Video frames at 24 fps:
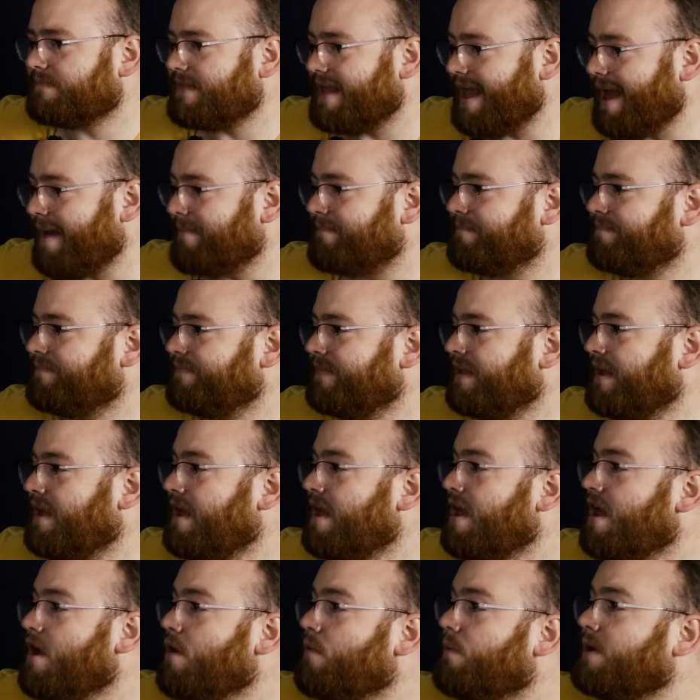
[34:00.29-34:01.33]
Yeah.
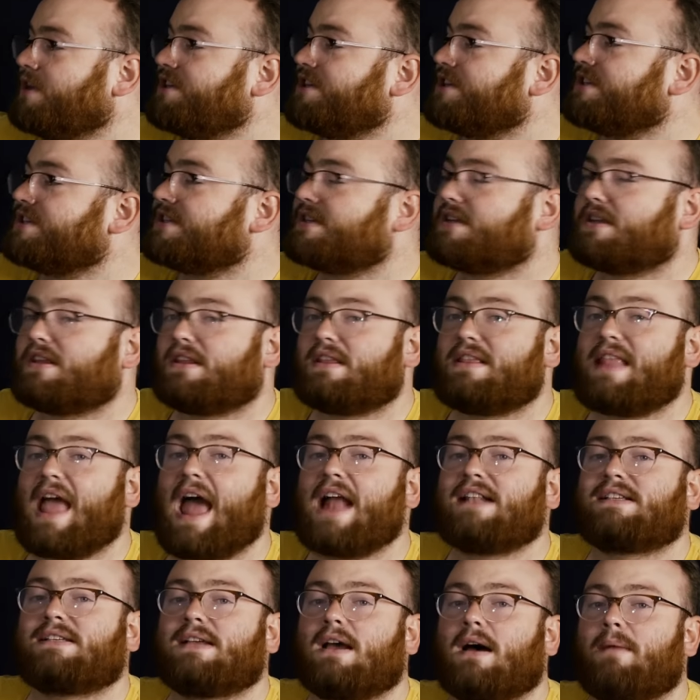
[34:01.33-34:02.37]
Which is,
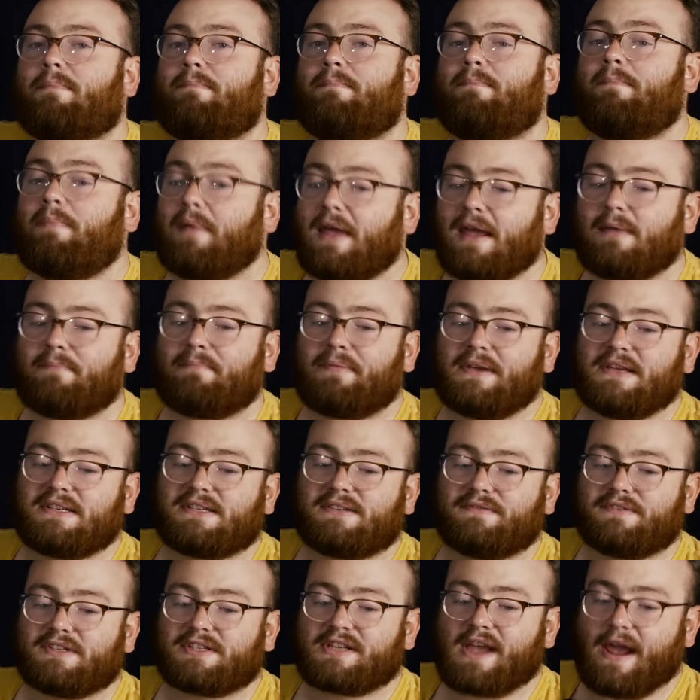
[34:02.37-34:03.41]
that's a big
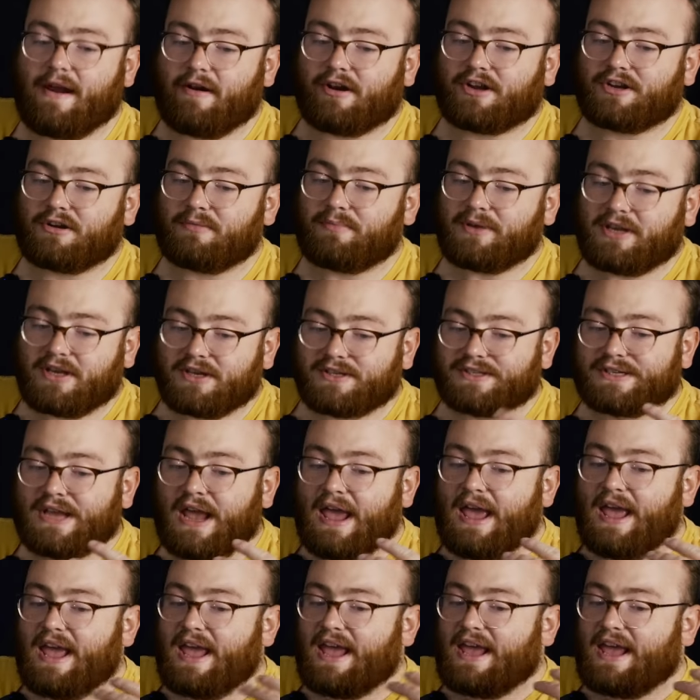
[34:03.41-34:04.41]
piece of his character because